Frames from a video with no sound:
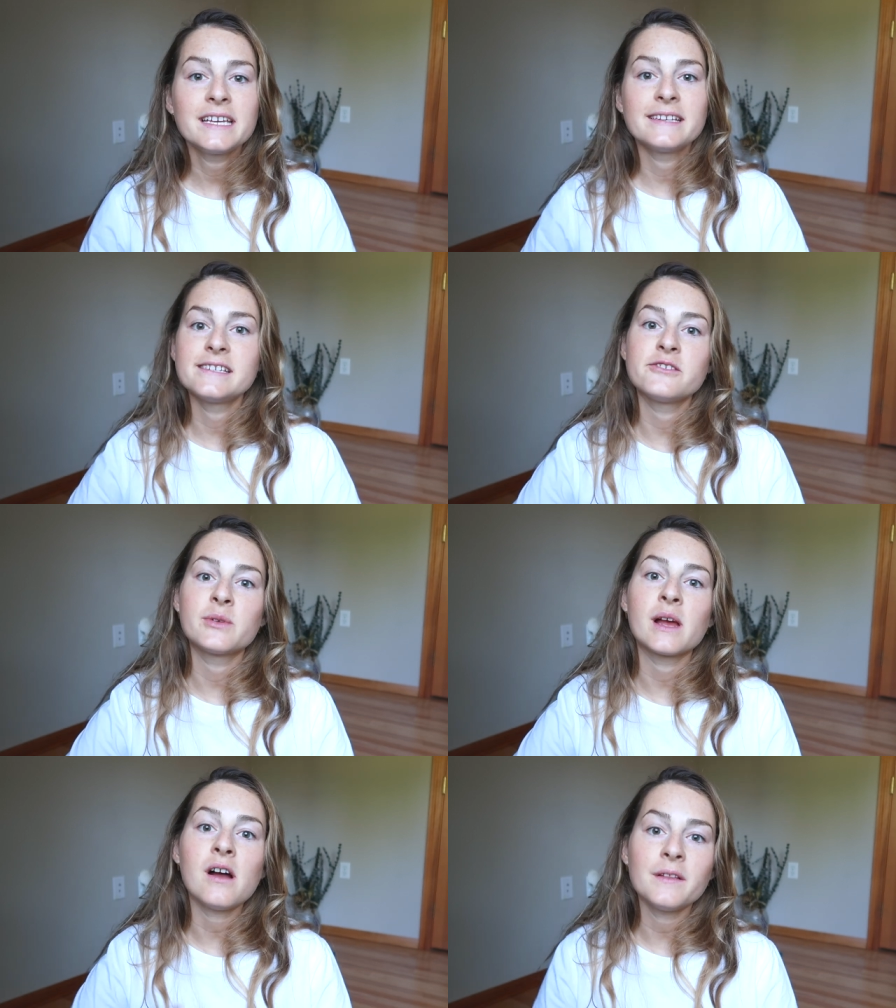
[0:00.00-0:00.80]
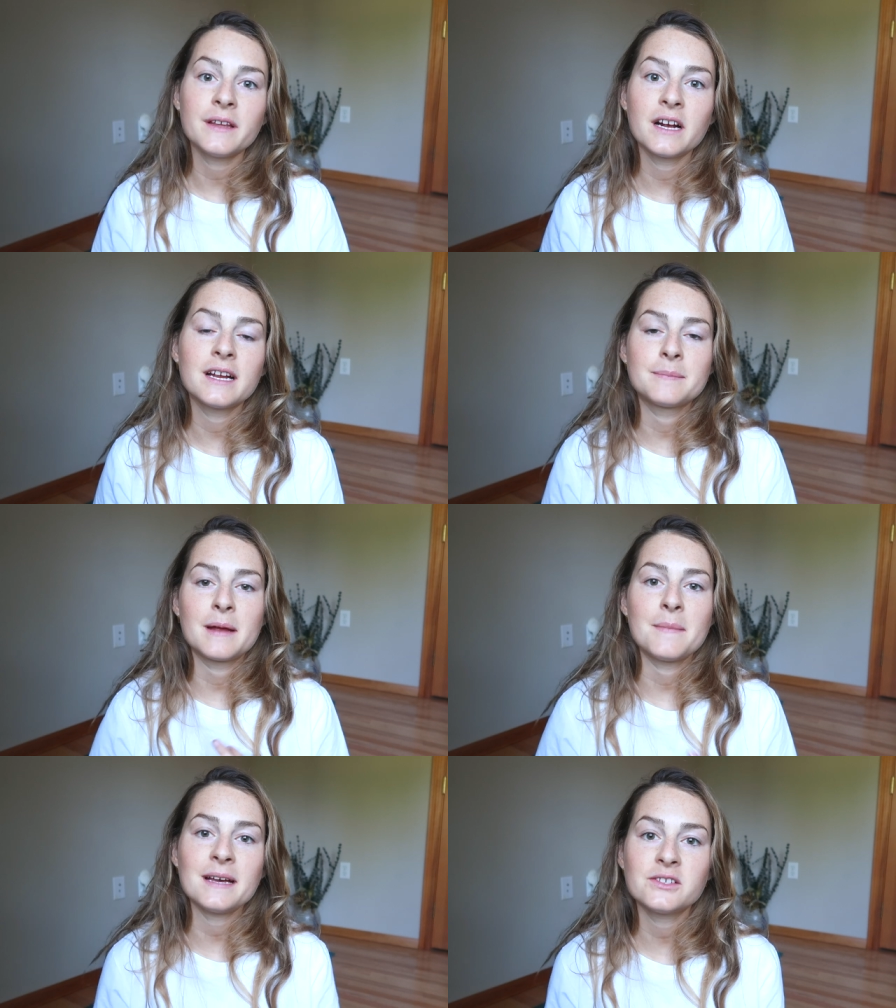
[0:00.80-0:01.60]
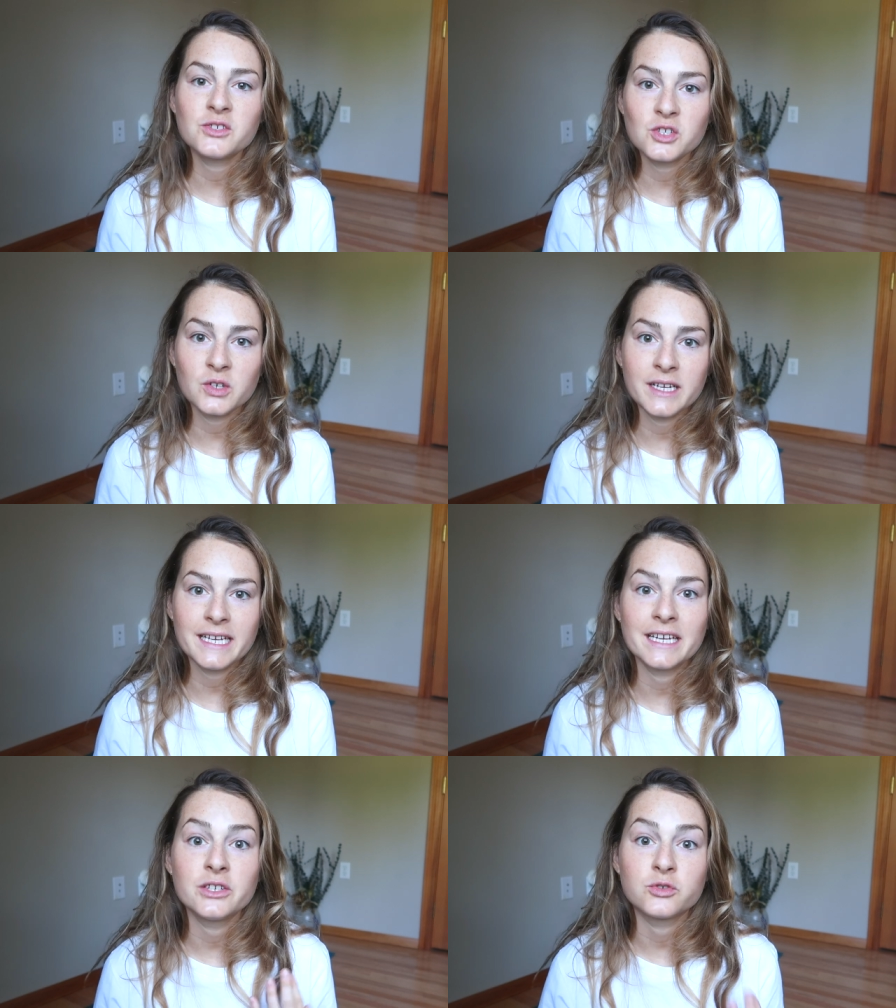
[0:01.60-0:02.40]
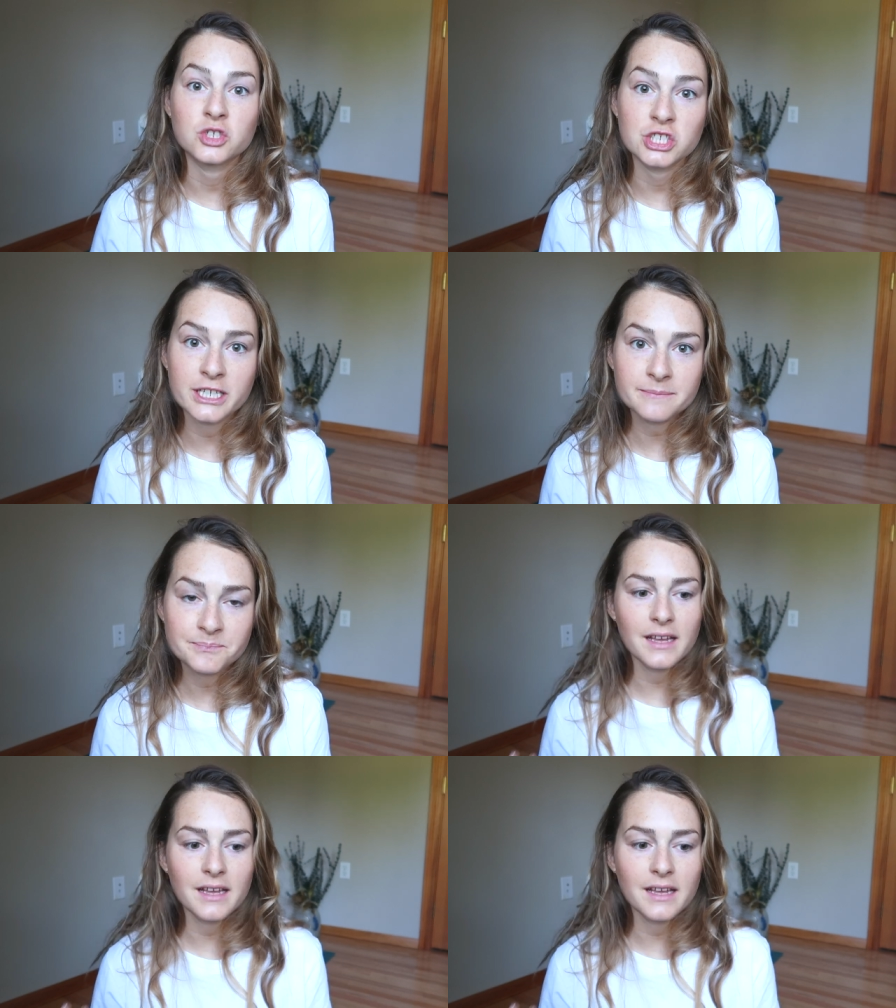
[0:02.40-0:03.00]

continuing on there in my master's degree in nutrition.